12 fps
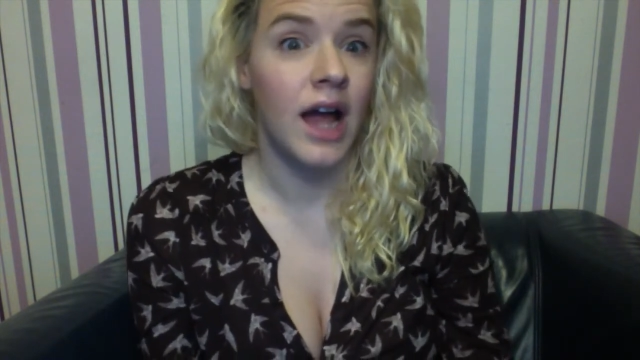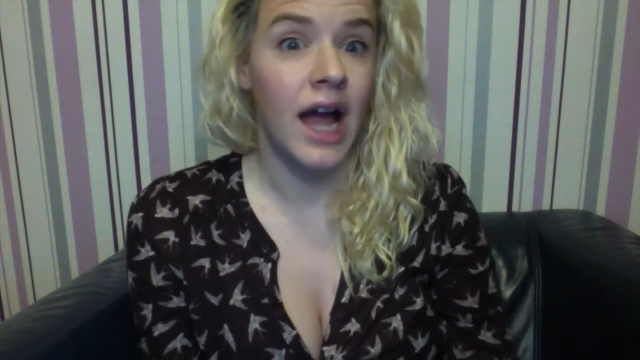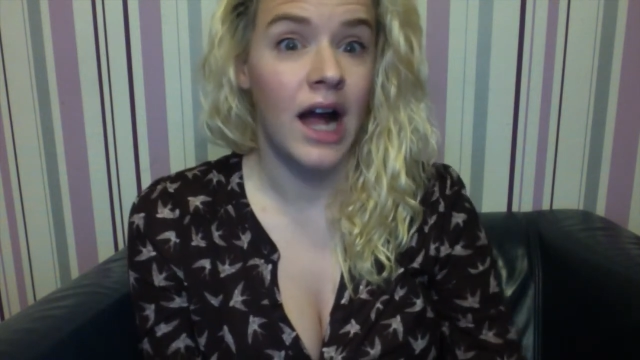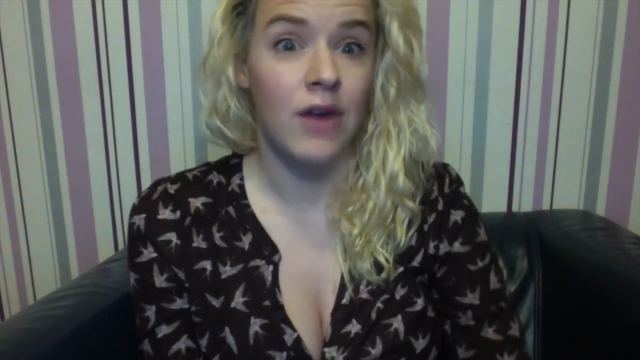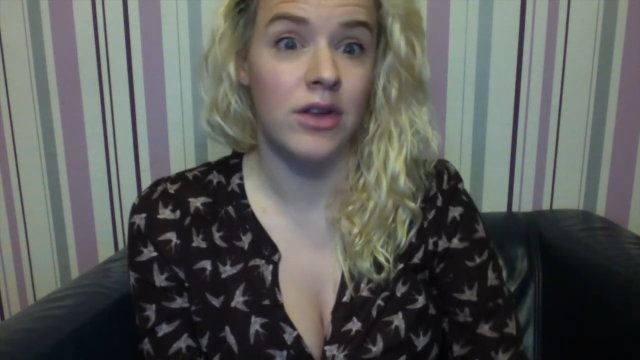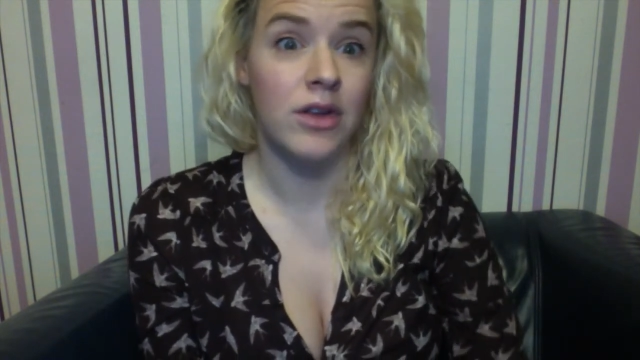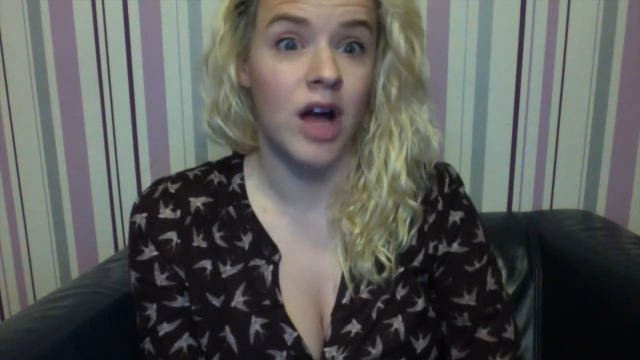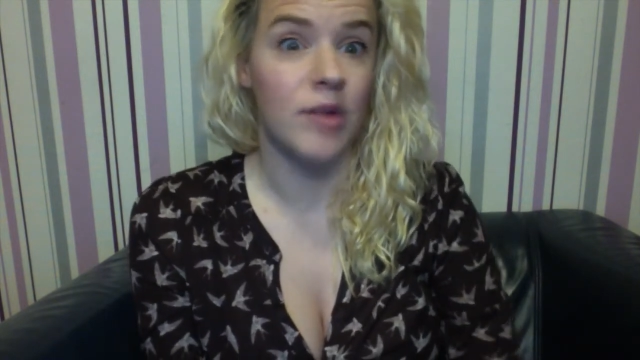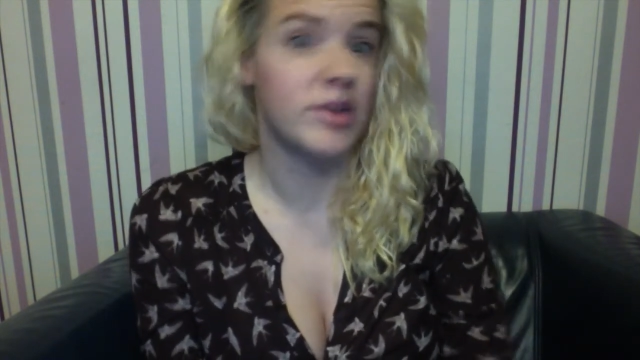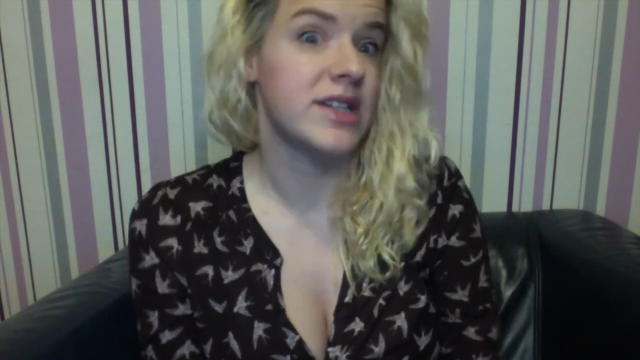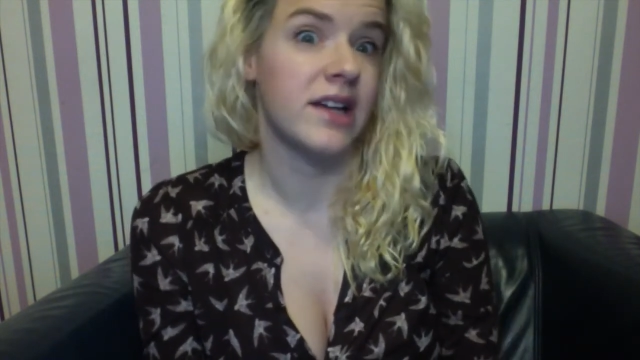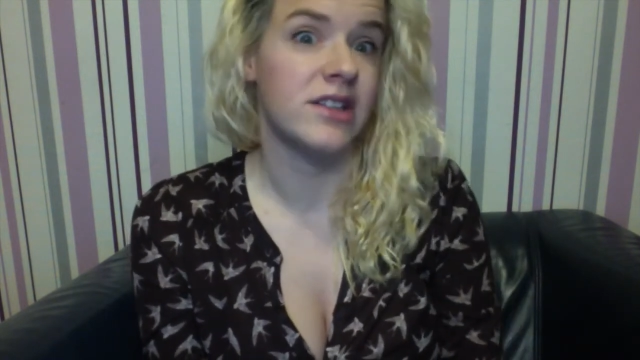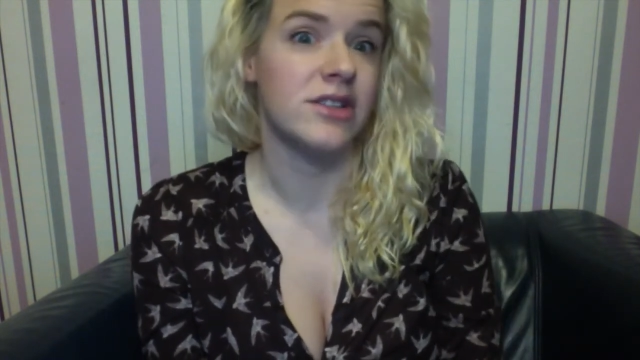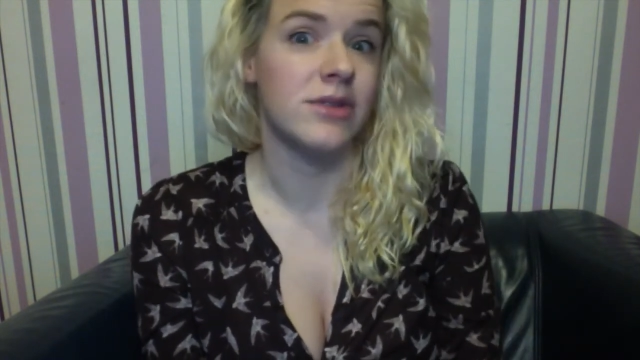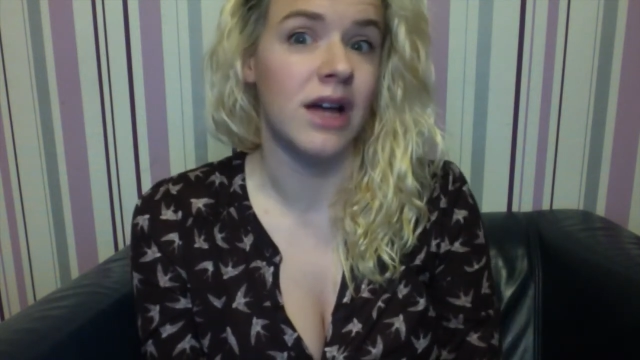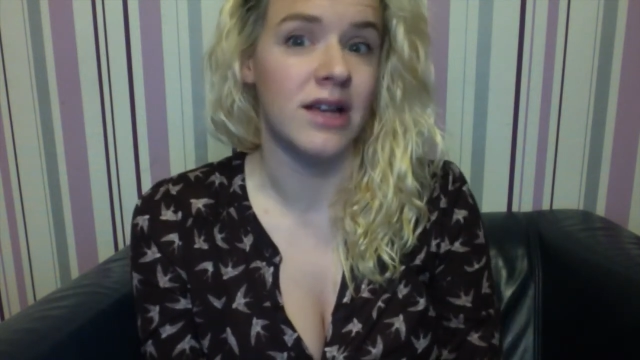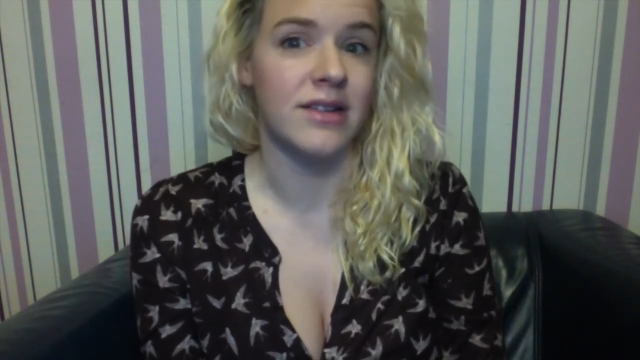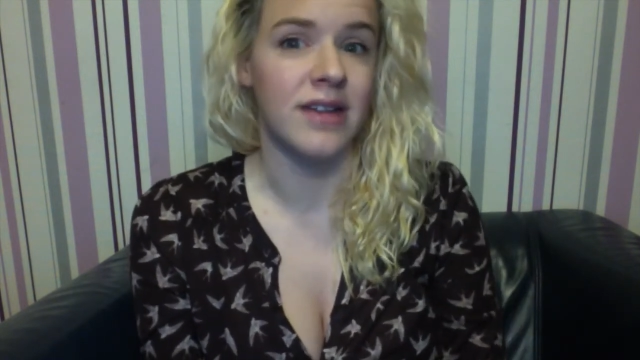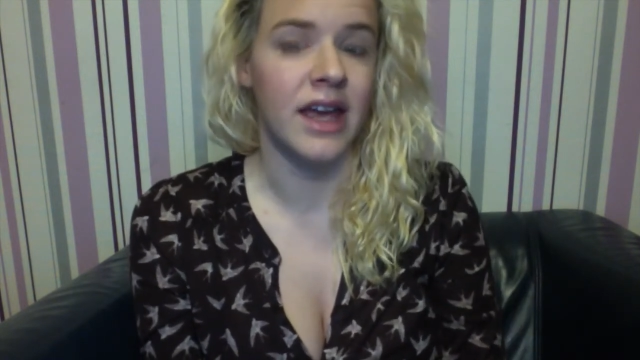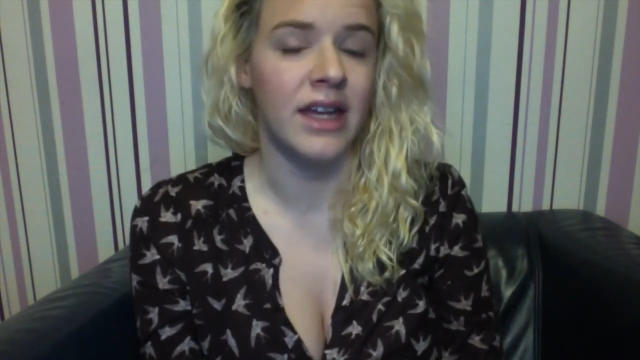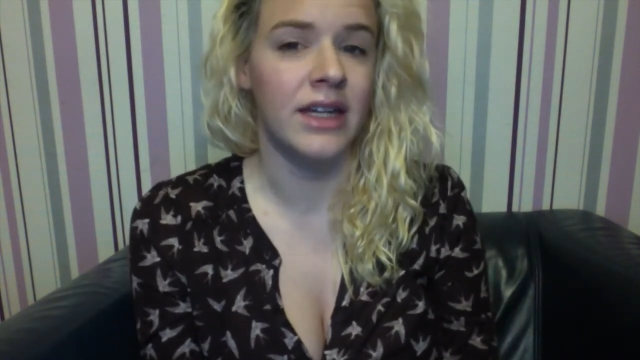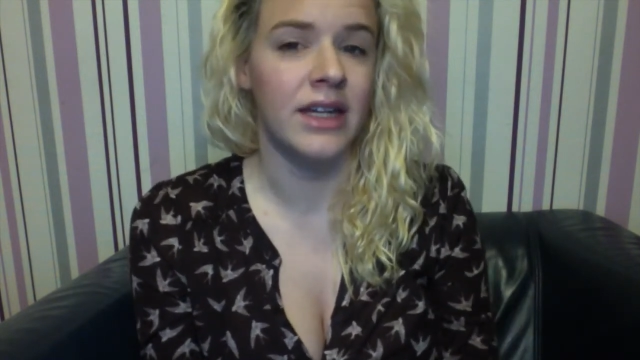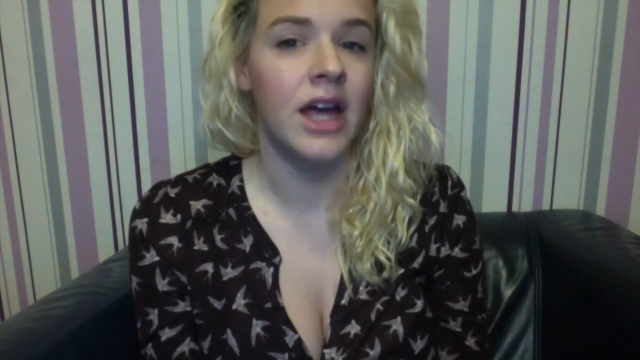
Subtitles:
how the law protects you as a tenant.